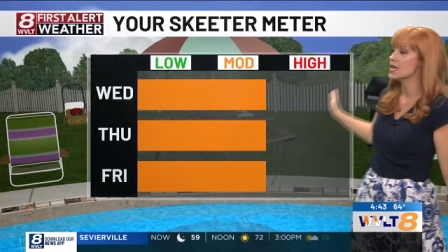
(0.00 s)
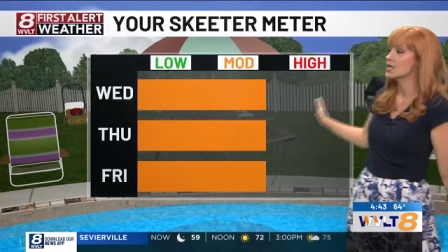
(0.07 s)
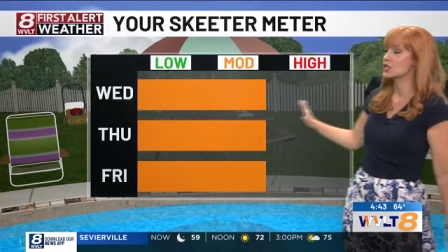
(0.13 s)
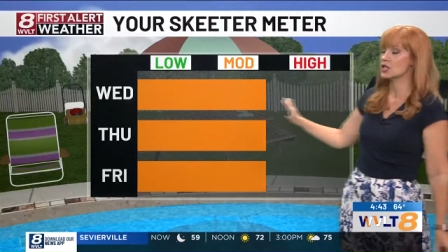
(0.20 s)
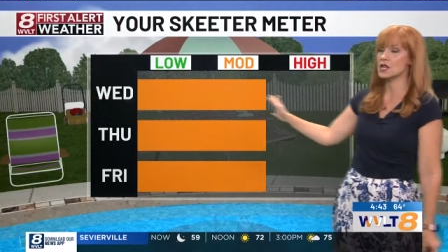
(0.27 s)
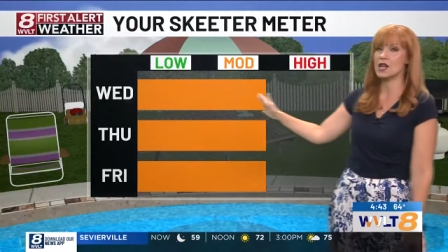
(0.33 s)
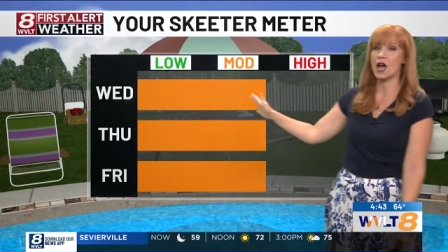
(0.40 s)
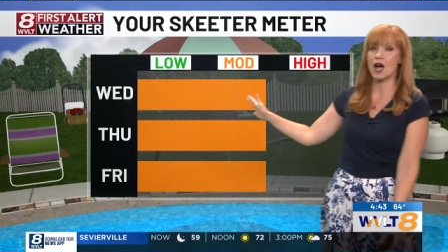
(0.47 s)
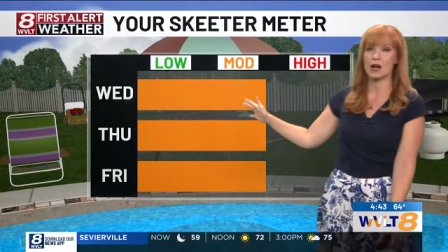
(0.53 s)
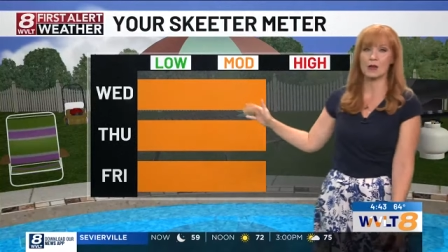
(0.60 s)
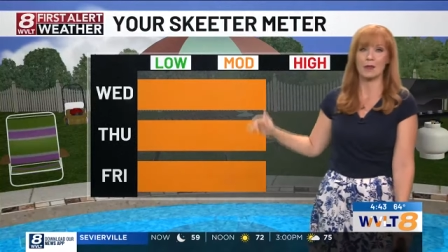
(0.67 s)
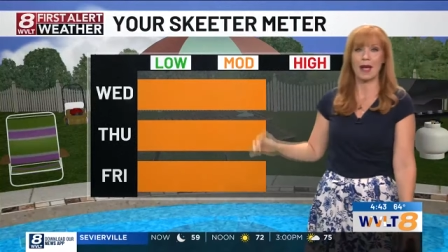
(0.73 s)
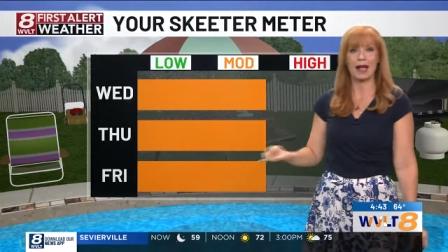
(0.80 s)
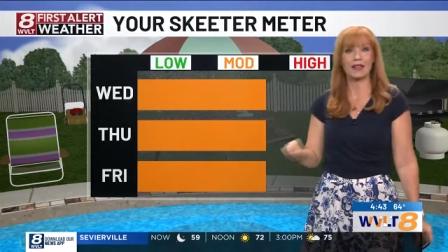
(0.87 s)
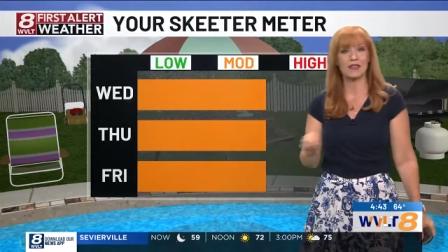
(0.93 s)
to knock
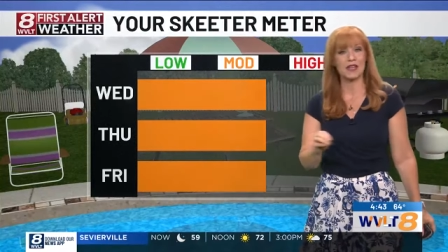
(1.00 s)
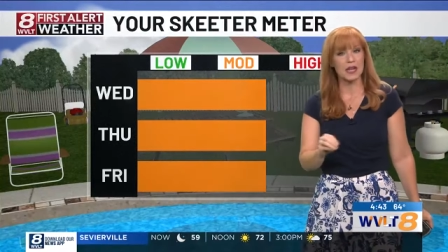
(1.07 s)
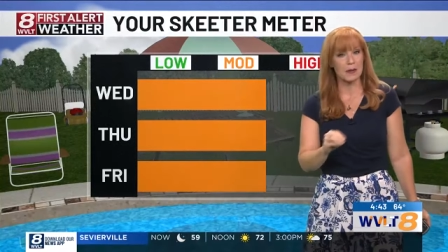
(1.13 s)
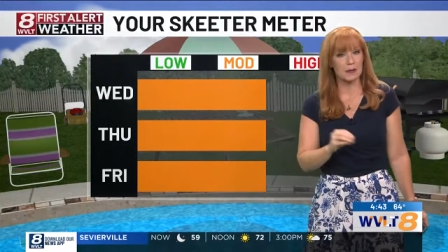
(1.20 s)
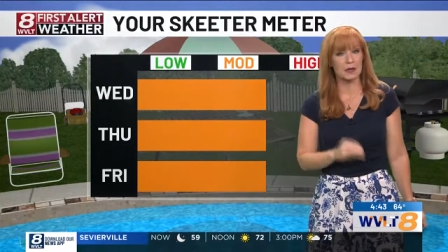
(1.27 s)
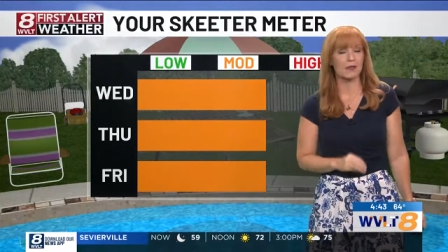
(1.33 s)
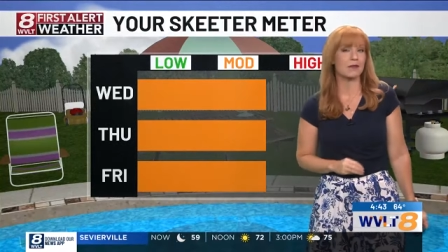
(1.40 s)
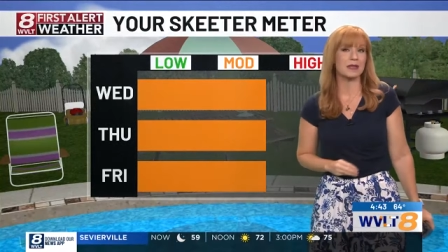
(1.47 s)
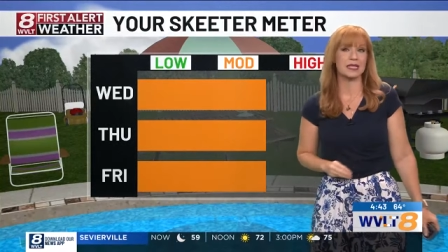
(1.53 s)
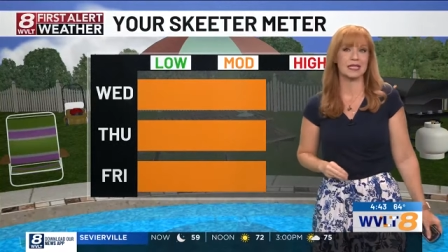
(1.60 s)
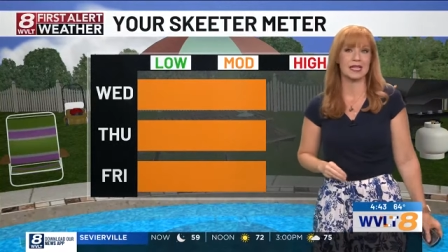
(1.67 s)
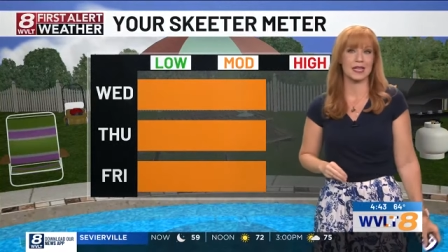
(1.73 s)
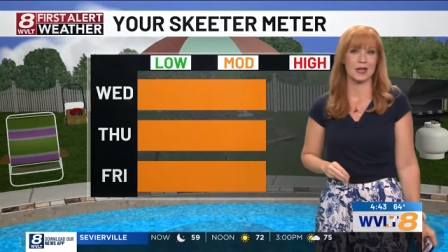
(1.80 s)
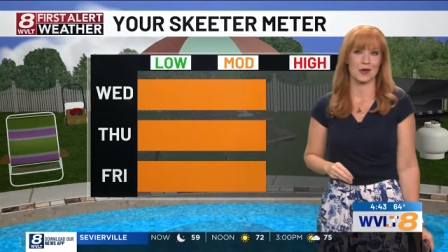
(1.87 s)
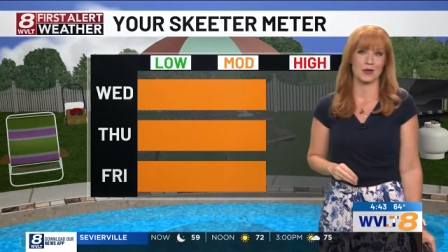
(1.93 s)
back the number of
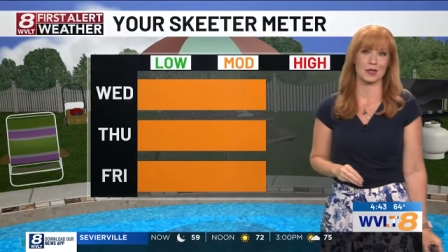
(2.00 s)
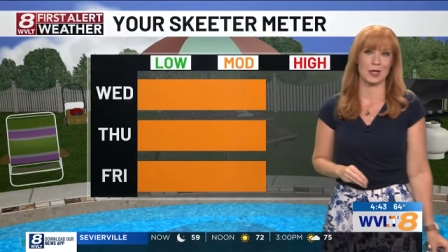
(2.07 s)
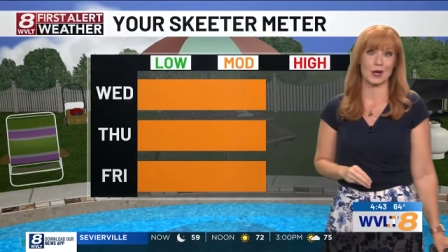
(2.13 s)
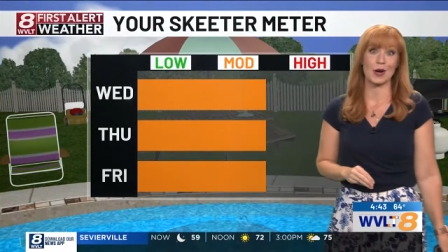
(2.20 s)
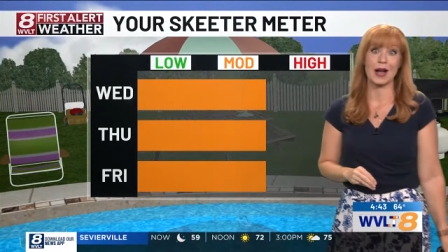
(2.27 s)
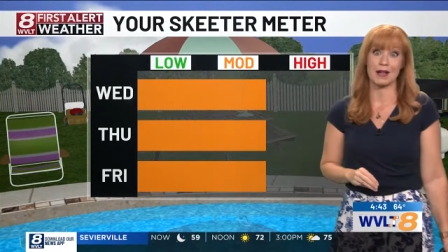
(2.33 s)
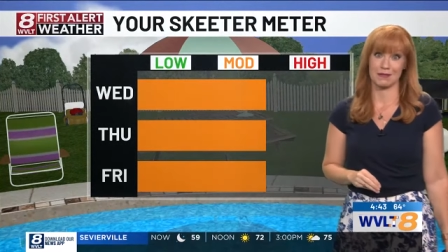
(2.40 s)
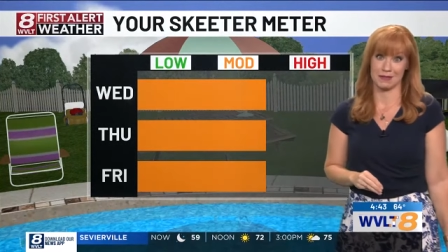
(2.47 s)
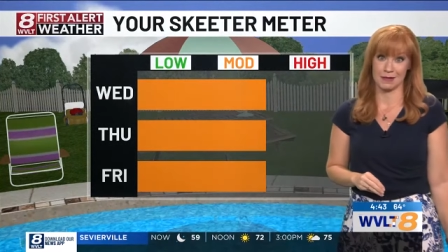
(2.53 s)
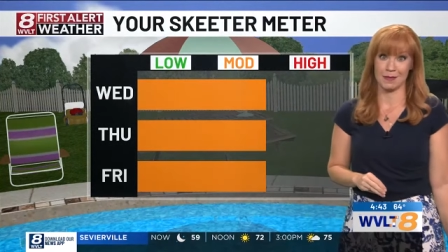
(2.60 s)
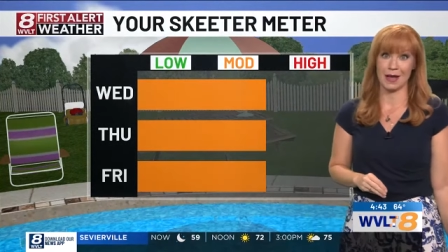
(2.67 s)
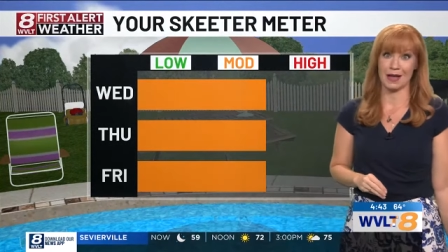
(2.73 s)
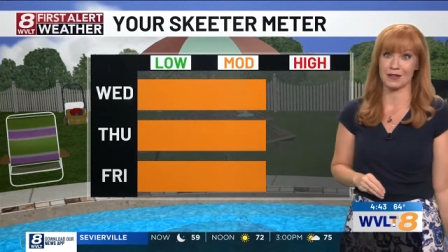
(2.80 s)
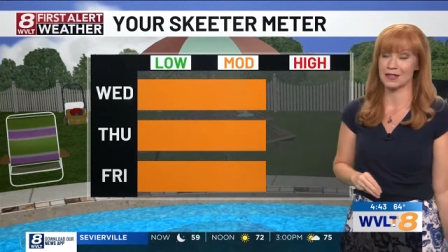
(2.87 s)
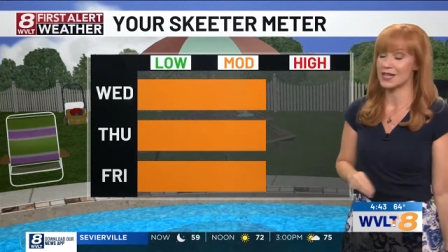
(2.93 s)
mosquitoes that are out and
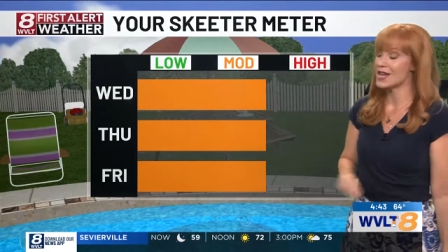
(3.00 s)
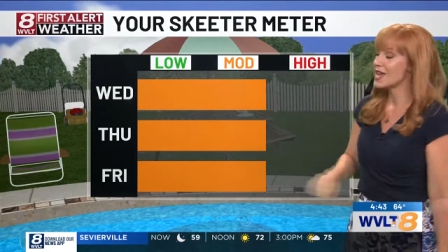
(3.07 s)
about.